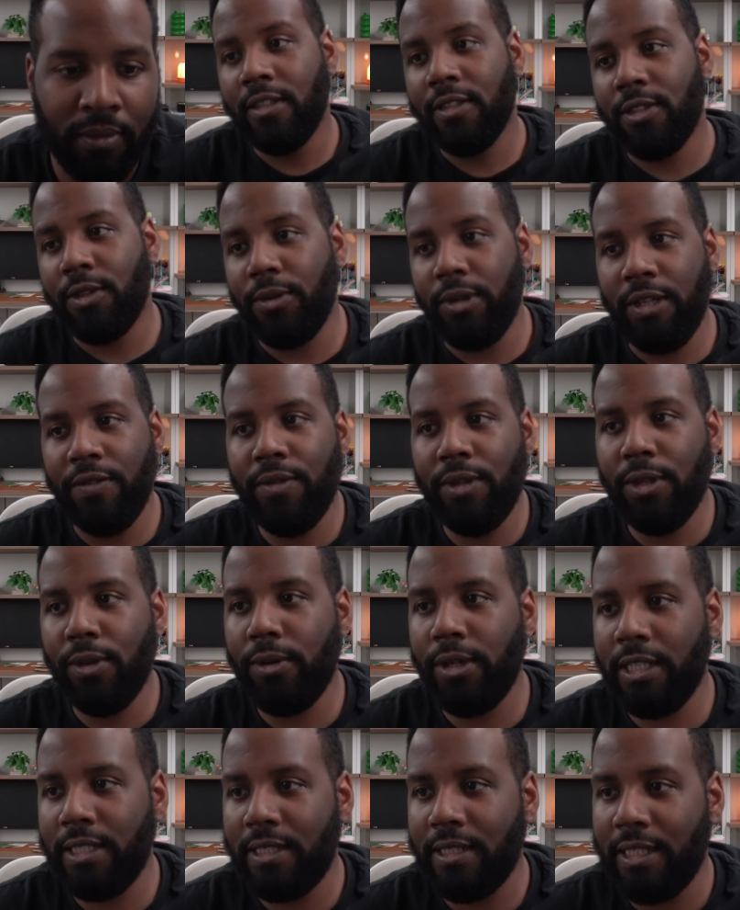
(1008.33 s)
So even though
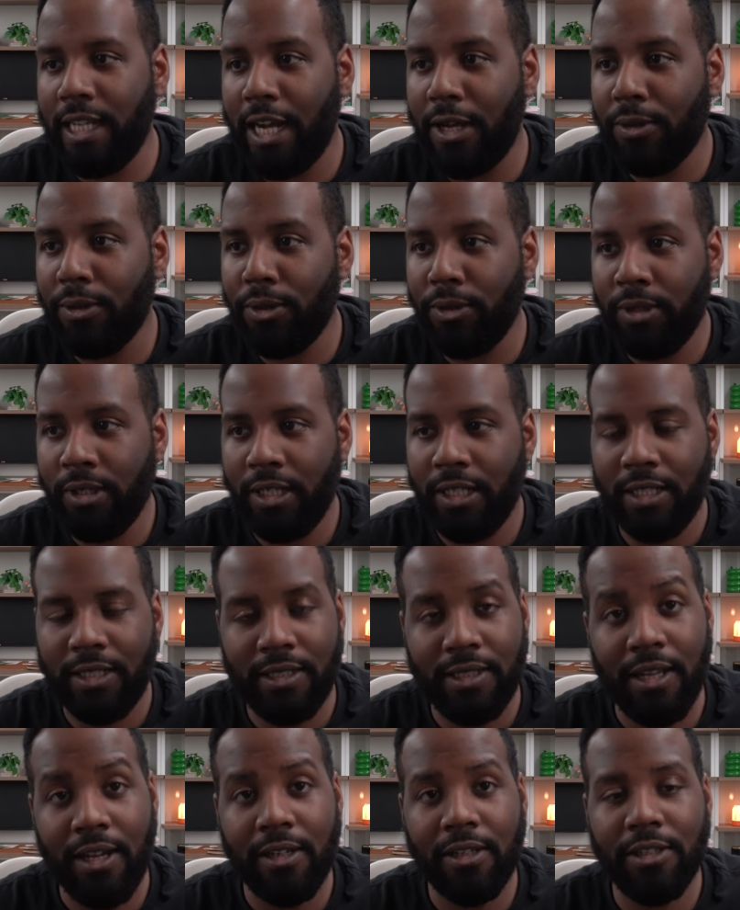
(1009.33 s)
it's downloaded,
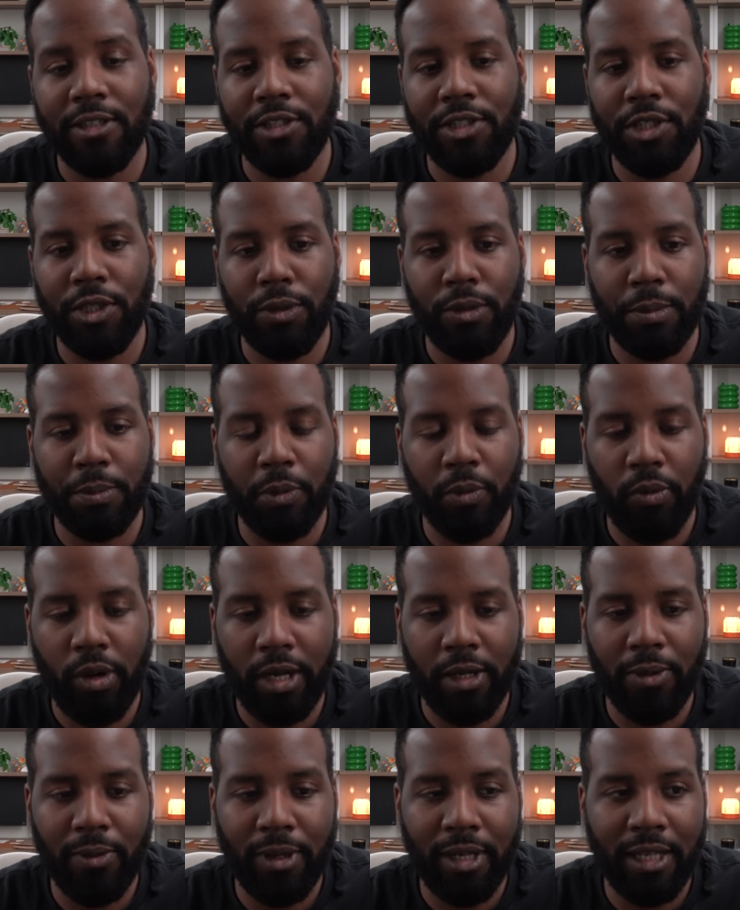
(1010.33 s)
it's not going to show up
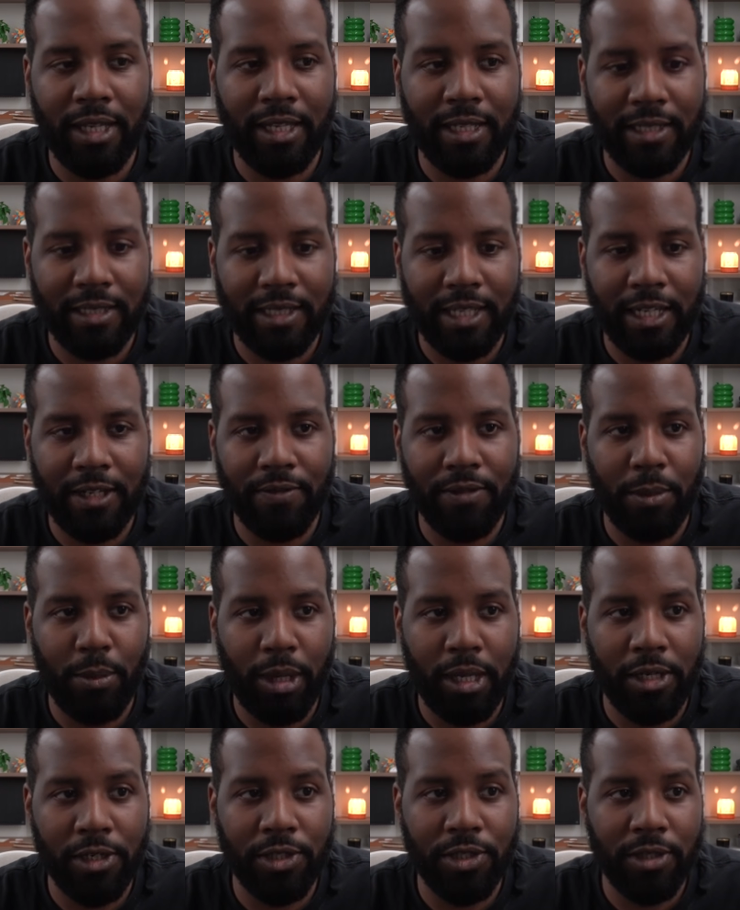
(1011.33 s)
right away inside of the
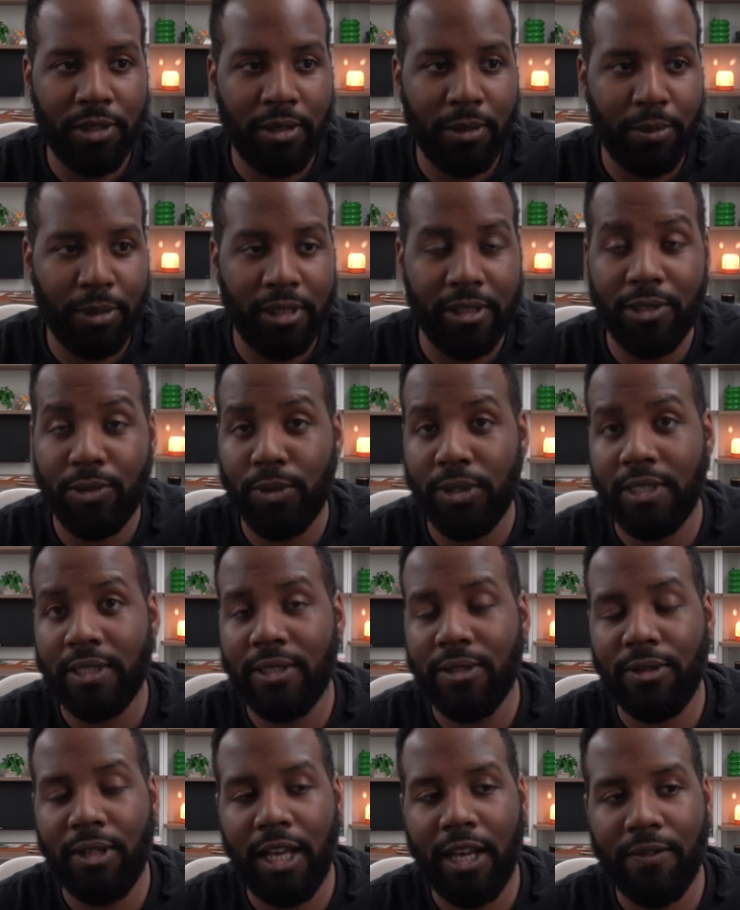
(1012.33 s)
manager because we
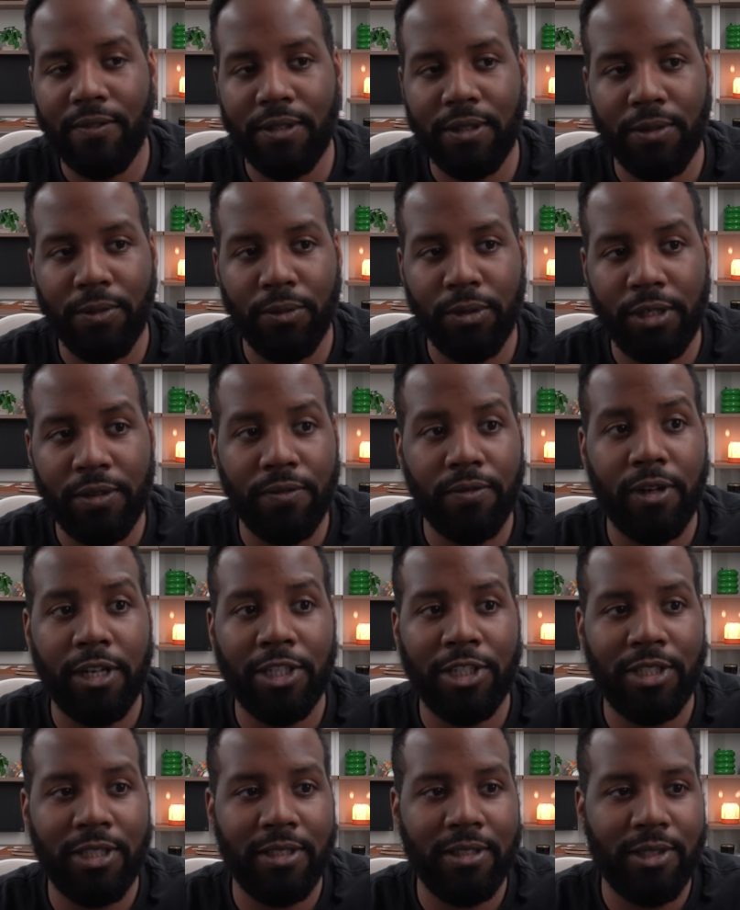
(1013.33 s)
still have to
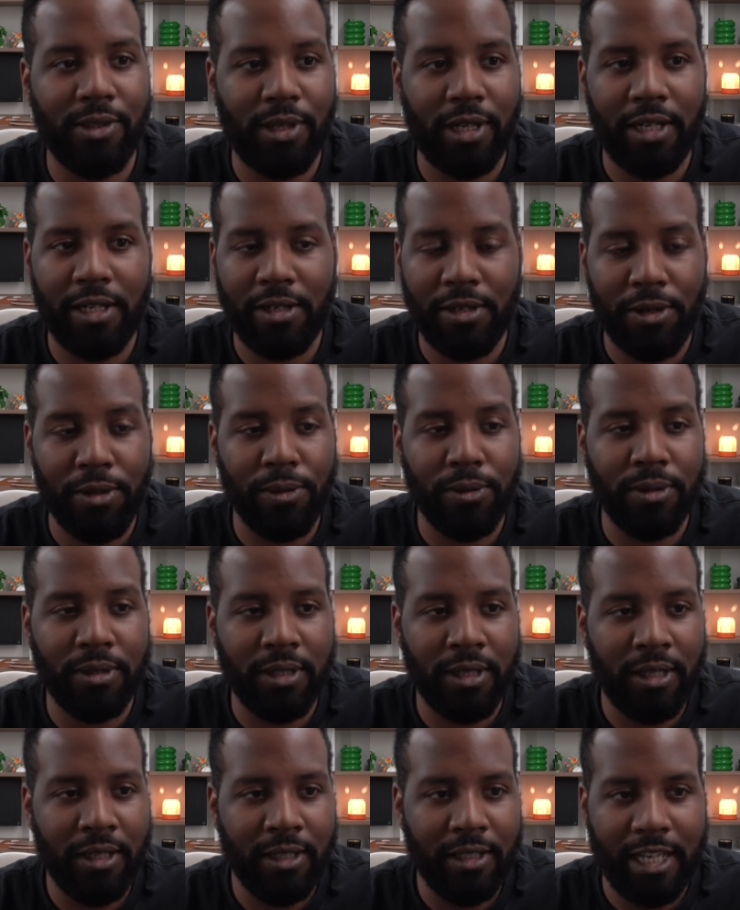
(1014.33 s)
refresh it so that it knows
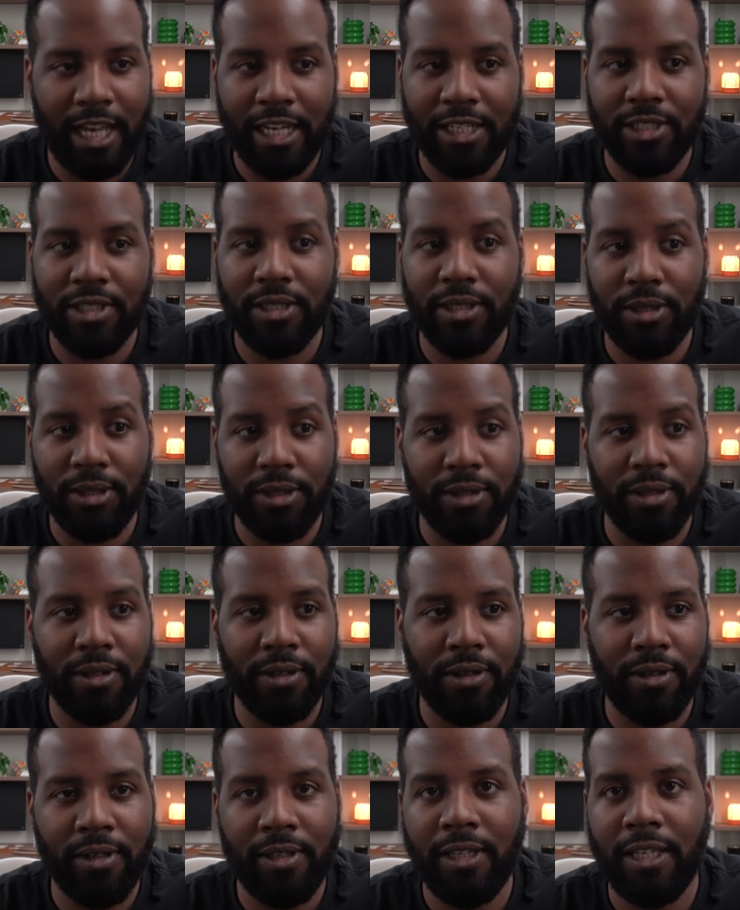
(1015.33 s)
to actually look
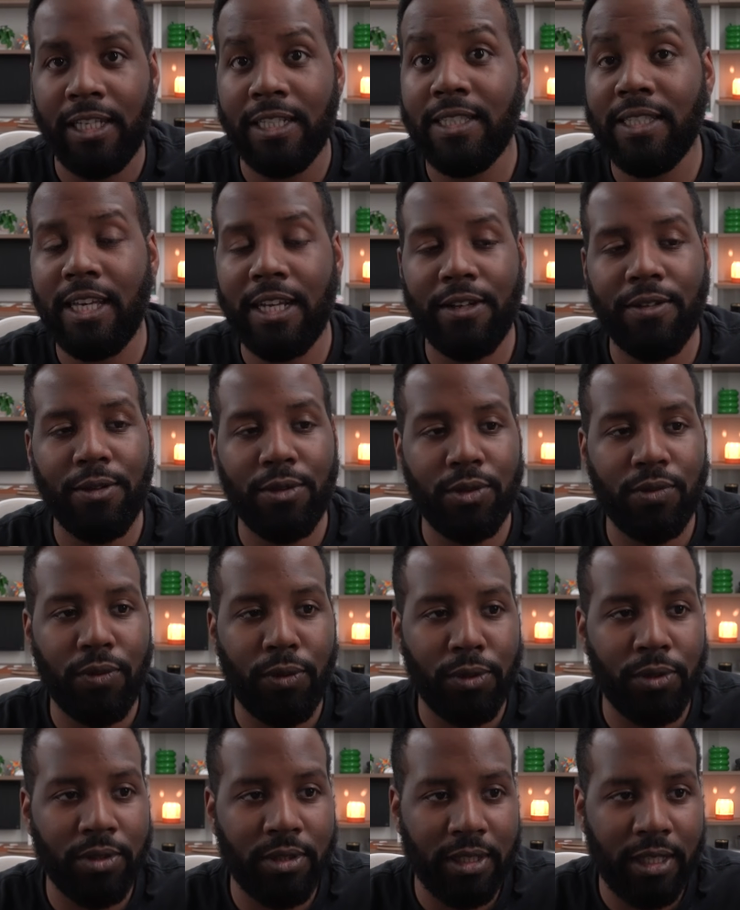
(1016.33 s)
inside of those
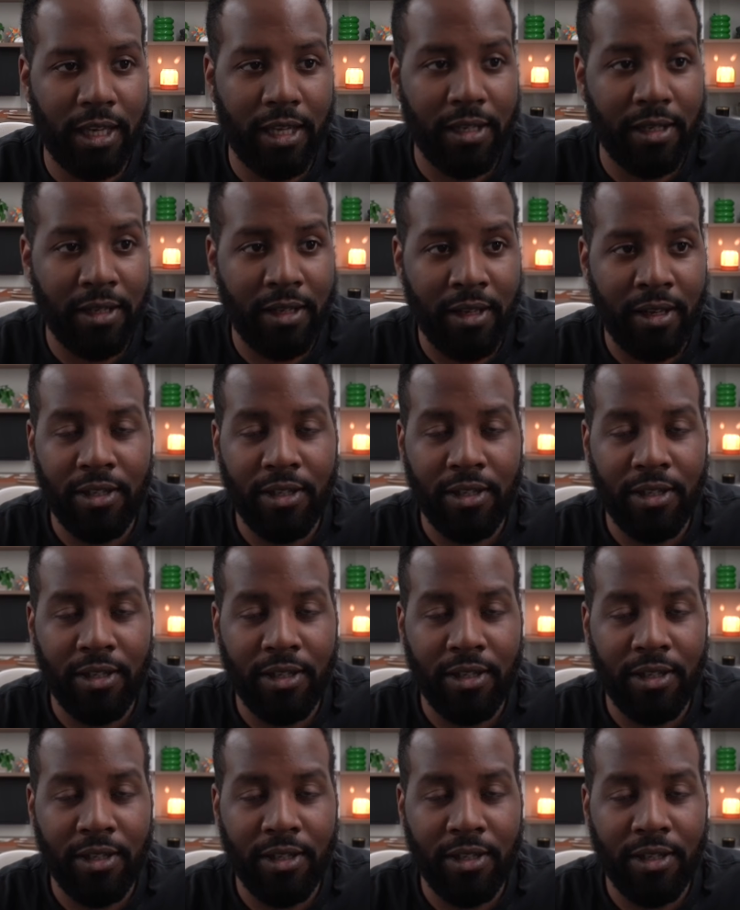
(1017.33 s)
folders again.